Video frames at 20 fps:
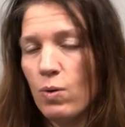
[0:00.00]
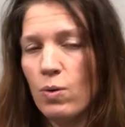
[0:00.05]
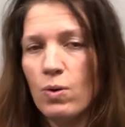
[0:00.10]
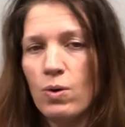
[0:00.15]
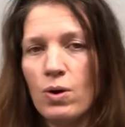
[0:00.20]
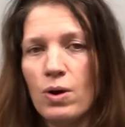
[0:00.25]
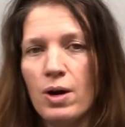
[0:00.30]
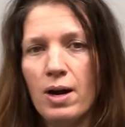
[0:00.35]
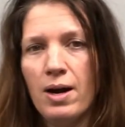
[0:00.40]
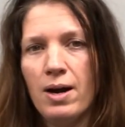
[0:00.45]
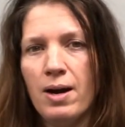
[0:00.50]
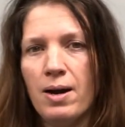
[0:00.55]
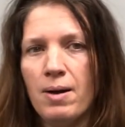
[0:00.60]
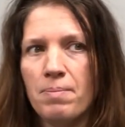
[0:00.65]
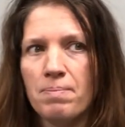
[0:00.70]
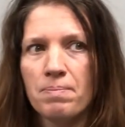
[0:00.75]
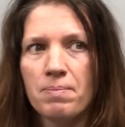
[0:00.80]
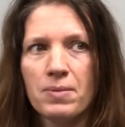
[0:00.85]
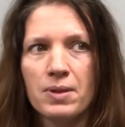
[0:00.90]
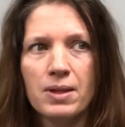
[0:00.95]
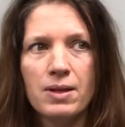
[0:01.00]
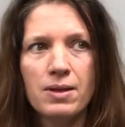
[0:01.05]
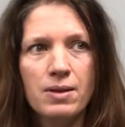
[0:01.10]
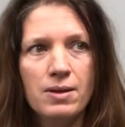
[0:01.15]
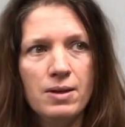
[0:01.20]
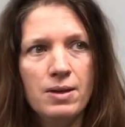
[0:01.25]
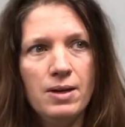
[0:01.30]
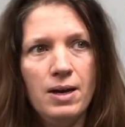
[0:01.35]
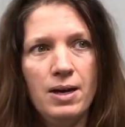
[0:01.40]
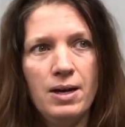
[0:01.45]
or
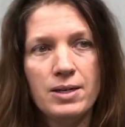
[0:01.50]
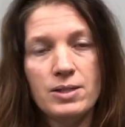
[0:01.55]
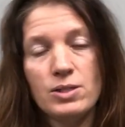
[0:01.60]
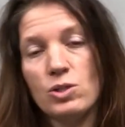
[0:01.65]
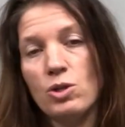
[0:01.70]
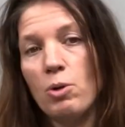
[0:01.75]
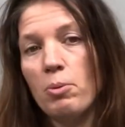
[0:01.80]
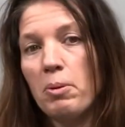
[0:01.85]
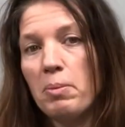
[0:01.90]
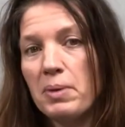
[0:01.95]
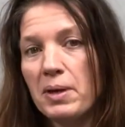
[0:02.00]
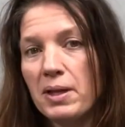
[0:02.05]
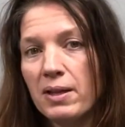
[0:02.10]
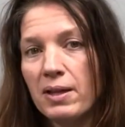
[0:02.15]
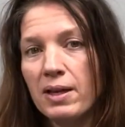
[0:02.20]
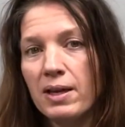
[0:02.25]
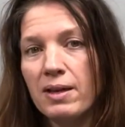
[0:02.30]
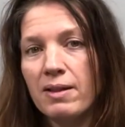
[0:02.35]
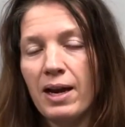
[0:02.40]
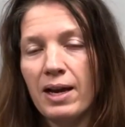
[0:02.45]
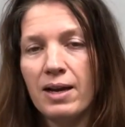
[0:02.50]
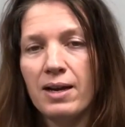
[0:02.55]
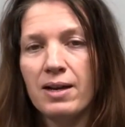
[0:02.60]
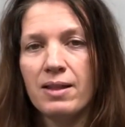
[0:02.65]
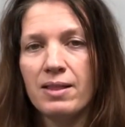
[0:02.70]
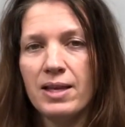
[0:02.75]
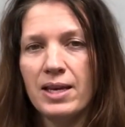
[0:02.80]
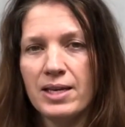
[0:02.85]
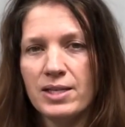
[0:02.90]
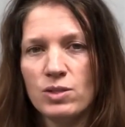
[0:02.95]
snowmobiling, that kind
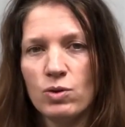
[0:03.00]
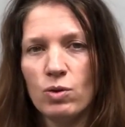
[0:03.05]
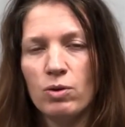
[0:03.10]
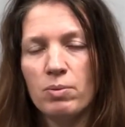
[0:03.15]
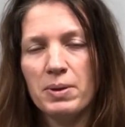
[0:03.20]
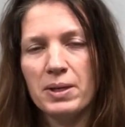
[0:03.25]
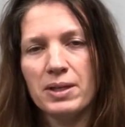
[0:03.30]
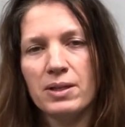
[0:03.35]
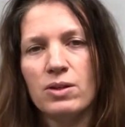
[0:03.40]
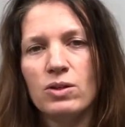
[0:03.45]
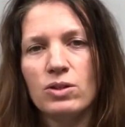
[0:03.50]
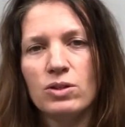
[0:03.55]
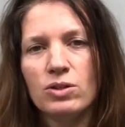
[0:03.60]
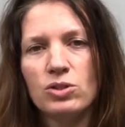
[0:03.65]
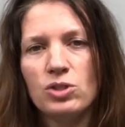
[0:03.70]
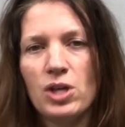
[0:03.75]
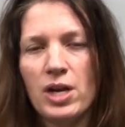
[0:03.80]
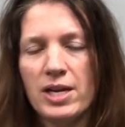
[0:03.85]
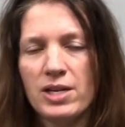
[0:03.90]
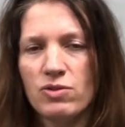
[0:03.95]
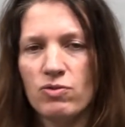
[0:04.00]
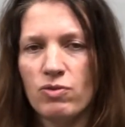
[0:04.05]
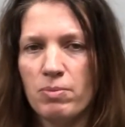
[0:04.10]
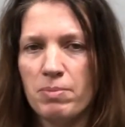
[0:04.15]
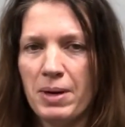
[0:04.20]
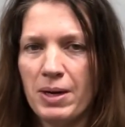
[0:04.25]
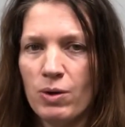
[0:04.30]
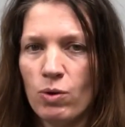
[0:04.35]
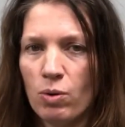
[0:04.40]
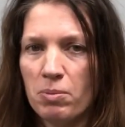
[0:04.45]
of thing. So it'll be a little change from
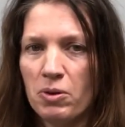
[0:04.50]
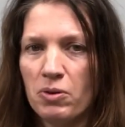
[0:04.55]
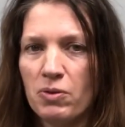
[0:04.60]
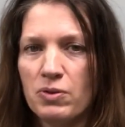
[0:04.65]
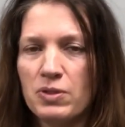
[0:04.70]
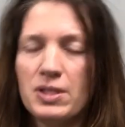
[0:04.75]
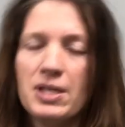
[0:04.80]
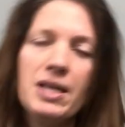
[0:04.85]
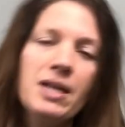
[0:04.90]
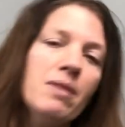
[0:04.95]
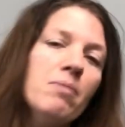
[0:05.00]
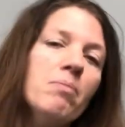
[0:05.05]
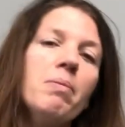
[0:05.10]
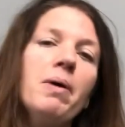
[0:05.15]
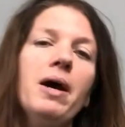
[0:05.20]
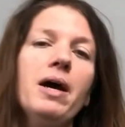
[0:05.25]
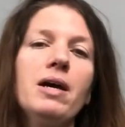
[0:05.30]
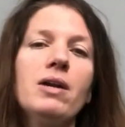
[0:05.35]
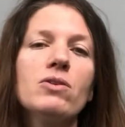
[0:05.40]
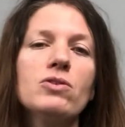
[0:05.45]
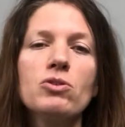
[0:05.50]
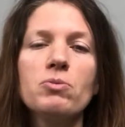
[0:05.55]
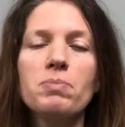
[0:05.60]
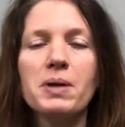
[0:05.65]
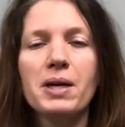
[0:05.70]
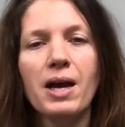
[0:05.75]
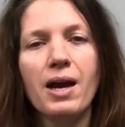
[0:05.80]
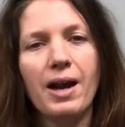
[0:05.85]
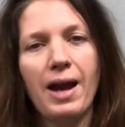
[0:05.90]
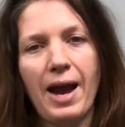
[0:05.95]
my normal routine, but it'll still
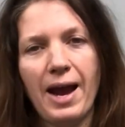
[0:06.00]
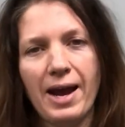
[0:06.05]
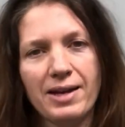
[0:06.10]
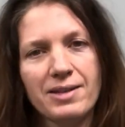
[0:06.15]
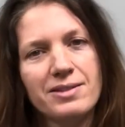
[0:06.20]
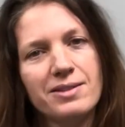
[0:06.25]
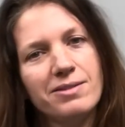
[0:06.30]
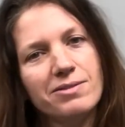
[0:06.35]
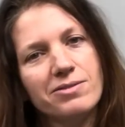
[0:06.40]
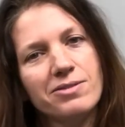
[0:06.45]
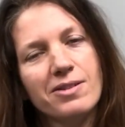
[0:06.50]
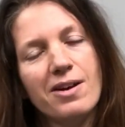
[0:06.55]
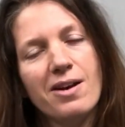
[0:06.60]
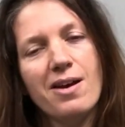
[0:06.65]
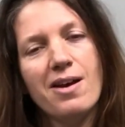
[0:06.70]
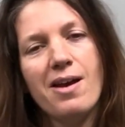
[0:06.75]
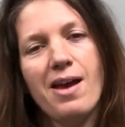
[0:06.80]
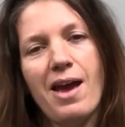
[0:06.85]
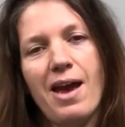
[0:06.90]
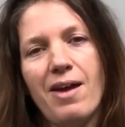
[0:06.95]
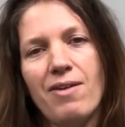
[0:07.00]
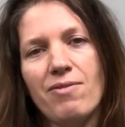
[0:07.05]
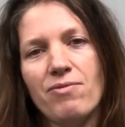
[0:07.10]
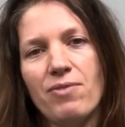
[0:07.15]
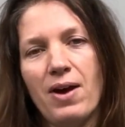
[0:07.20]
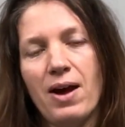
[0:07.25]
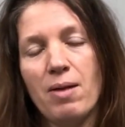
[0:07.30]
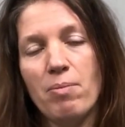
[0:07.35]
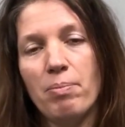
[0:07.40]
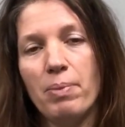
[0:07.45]
be kind of active and fun.